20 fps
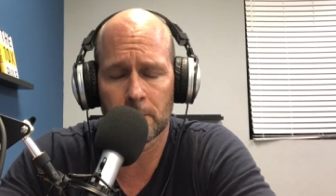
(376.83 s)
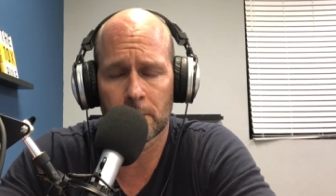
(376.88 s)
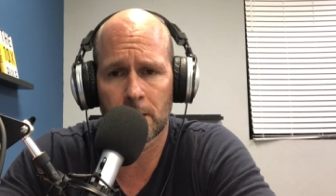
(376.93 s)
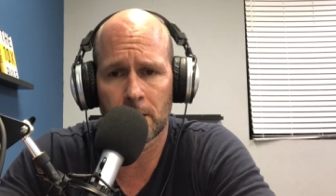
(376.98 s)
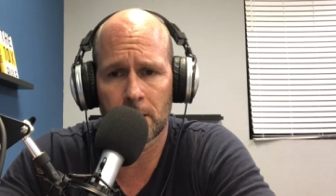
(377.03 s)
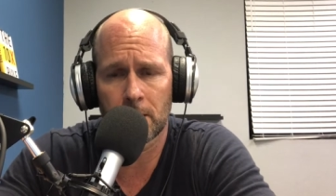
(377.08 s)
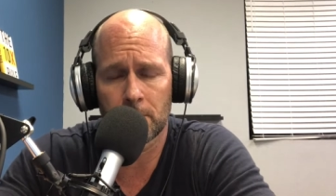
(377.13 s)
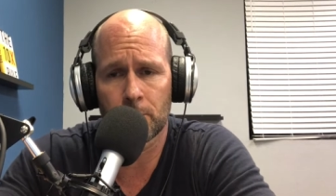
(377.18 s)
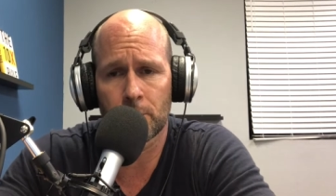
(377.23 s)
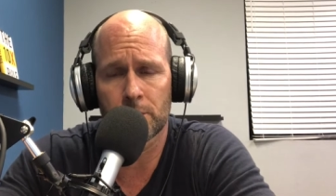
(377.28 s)

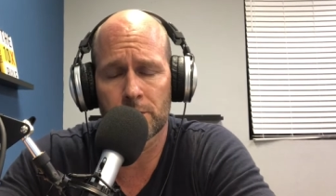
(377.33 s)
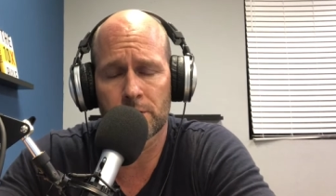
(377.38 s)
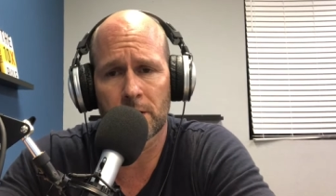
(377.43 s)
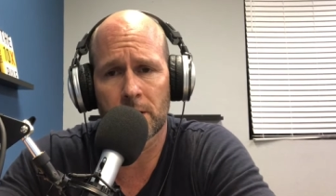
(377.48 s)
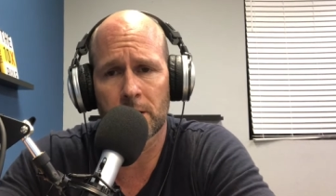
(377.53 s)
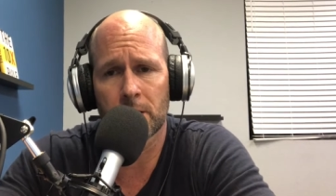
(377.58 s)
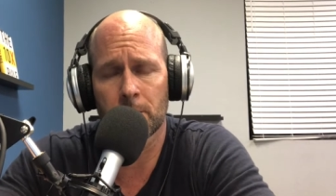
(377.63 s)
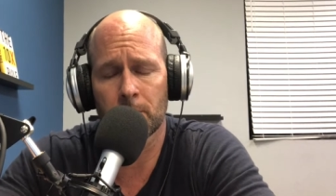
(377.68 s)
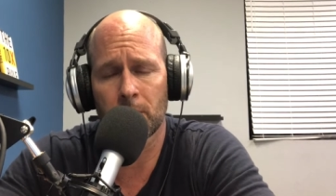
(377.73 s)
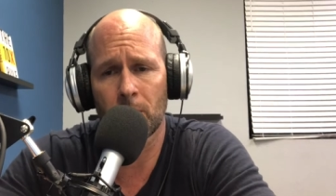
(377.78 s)
I
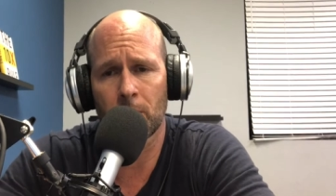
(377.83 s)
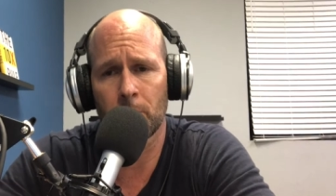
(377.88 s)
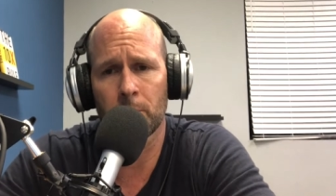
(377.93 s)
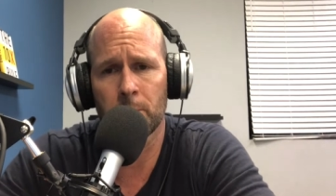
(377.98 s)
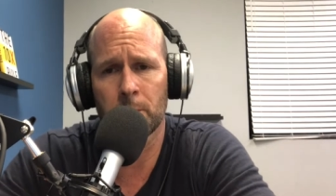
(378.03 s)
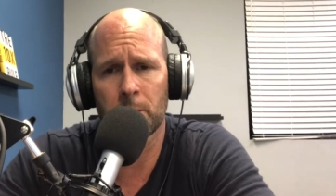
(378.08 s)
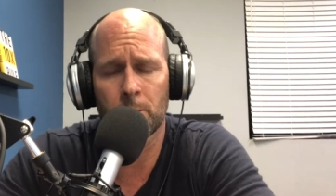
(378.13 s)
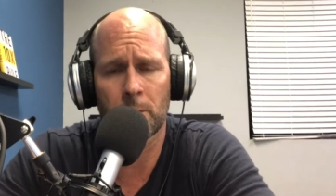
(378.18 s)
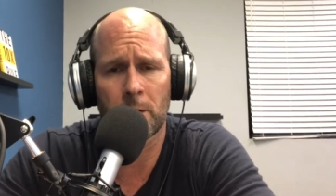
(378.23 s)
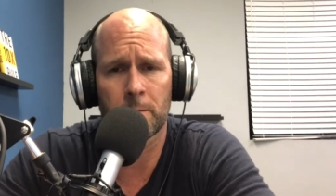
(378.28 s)
appreciate him helping
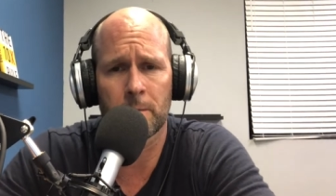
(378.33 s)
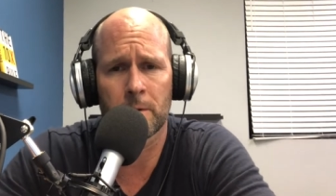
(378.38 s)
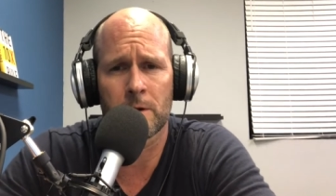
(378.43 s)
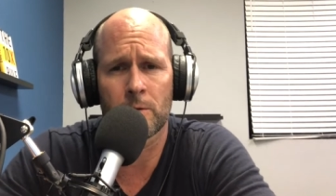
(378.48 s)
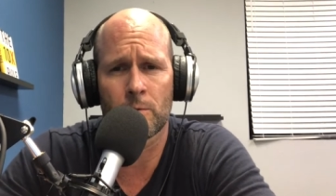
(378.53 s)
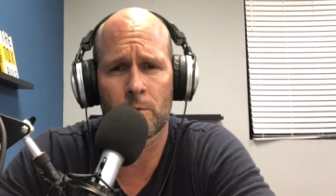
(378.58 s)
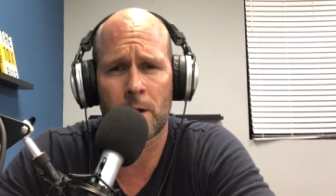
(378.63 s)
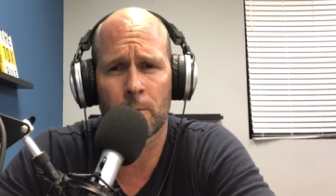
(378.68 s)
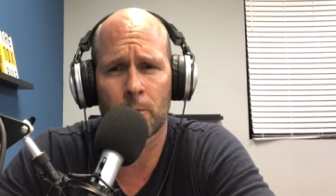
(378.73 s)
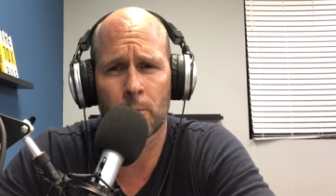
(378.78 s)
me. My buddy,
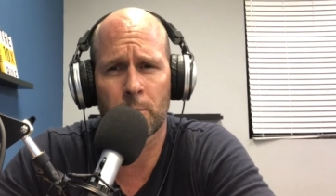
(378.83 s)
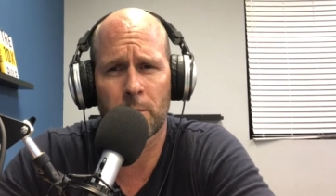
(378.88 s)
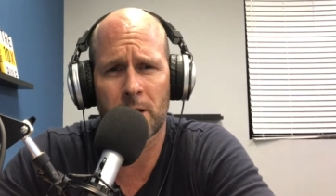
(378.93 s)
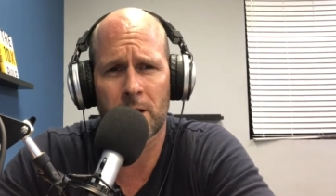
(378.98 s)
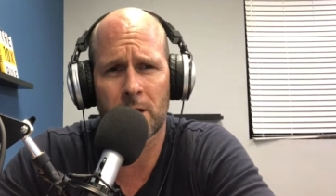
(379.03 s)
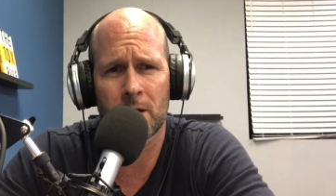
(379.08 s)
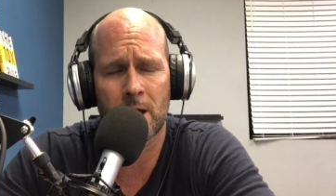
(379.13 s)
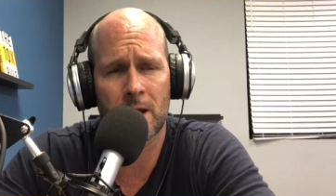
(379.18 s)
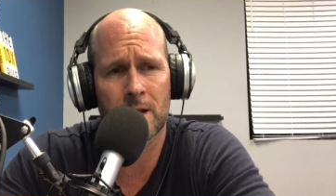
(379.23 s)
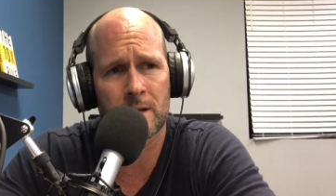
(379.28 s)
Robert
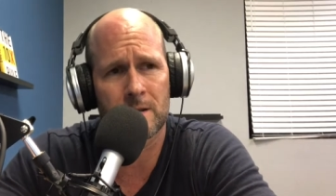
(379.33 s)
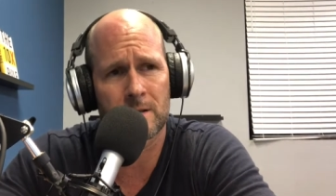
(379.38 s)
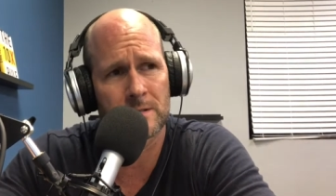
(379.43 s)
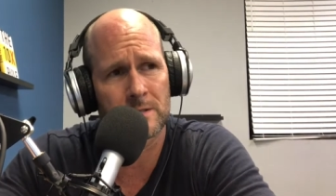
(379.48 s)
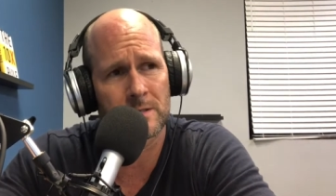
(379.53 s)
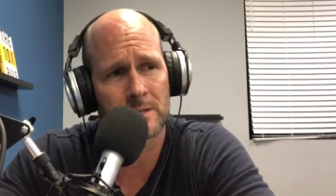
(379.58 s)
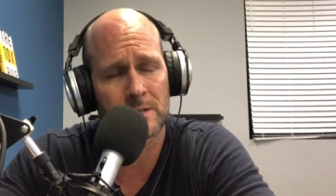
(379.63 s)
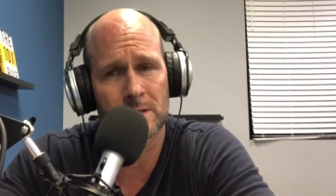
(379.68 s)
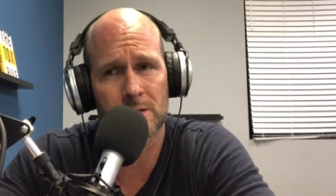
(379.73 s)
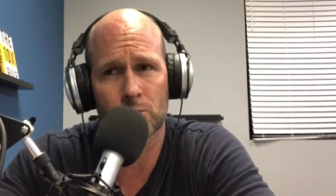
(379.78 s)
Bendinati,
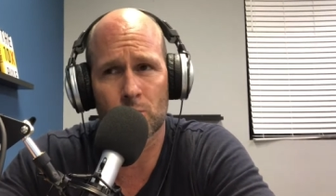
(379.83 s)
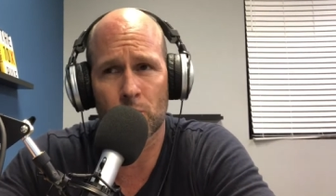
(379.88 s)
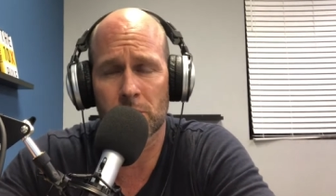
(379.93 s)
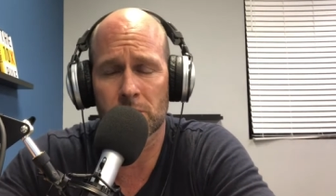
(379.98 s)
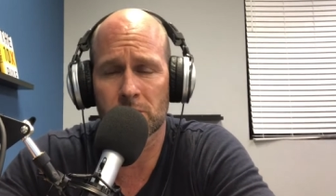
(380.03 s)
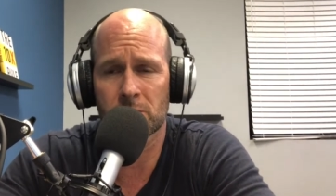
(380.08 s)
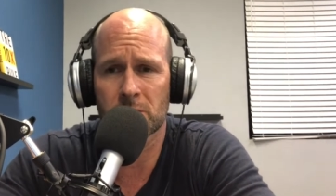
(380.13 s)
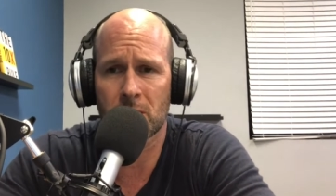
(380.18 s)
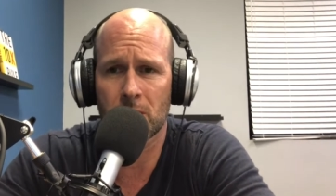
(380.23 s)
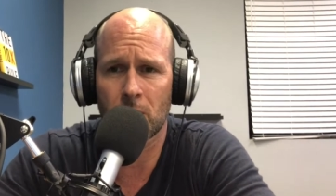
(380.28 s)
this is his real
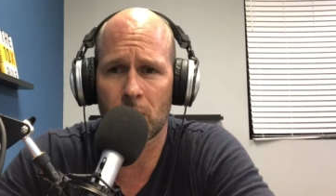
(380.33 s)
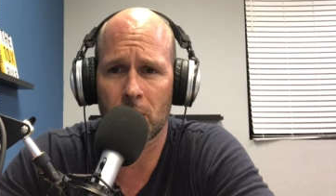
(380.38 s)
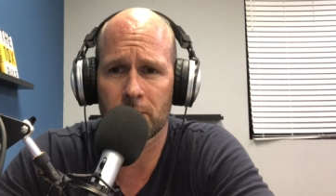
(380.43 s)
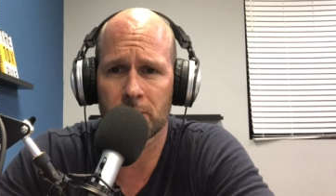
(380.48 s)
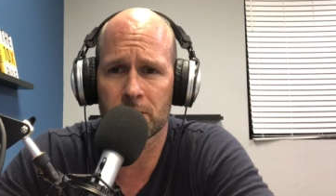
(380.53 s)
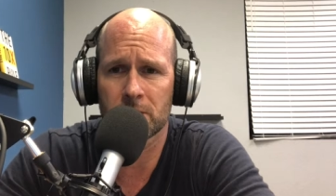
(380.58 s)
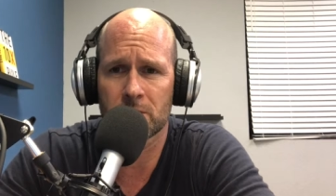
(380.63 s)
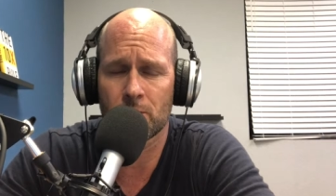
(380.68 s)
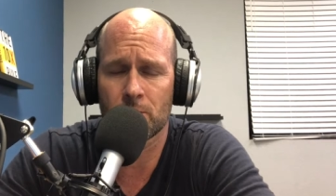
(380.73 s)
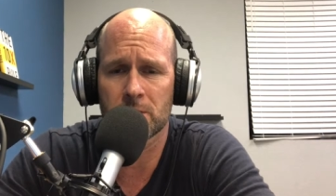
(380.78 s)
estate
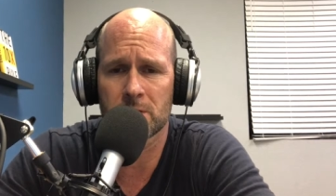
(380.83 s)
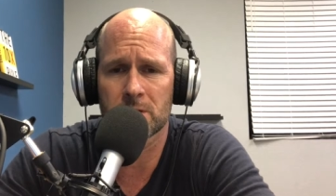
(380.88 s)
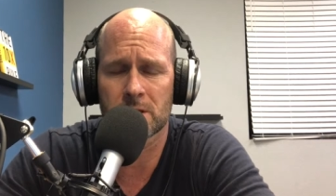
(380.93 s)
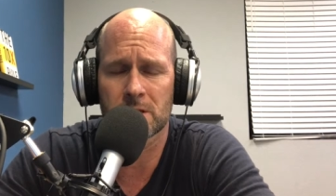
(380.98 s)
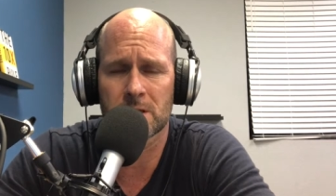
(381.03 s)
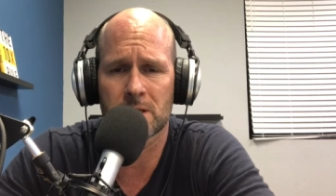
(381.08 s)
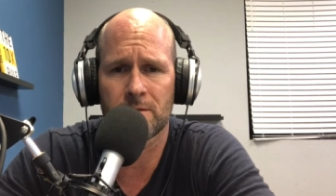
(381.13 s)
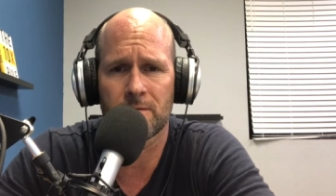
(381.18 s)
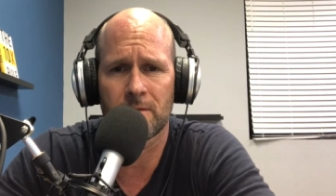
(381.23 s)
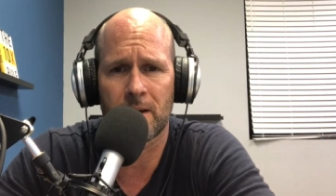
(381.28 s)
office,
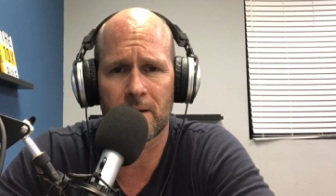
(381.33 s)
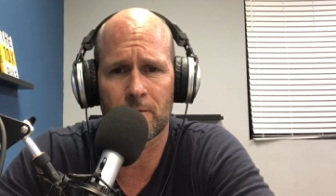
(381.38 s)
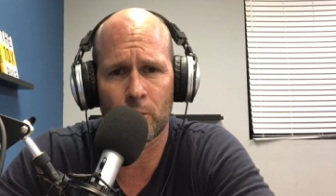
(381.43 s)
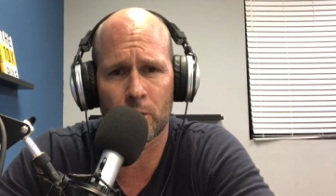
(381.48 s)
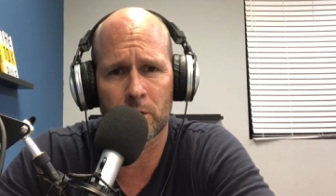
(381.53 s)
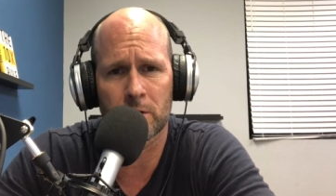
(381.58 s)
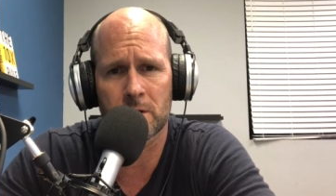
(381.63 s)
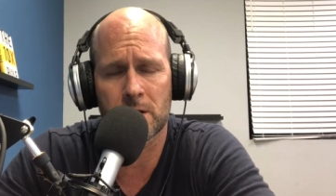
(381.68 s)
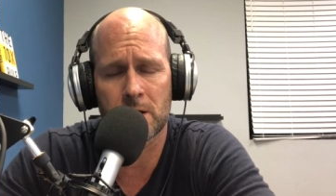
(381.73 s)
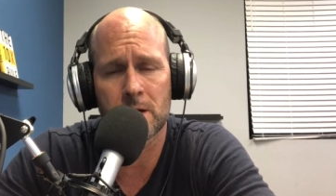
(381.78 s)
365
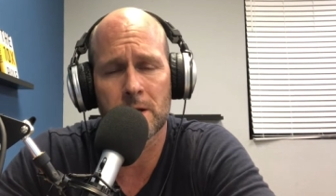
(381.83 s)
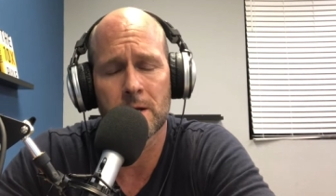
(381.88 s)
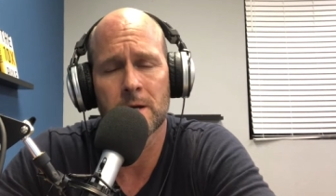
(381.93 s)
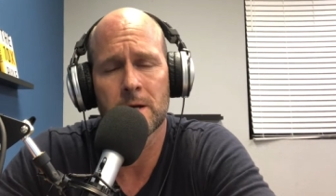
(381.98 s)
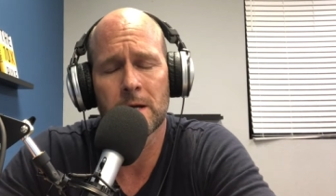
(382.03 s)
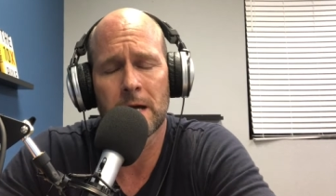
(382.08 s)
Realty.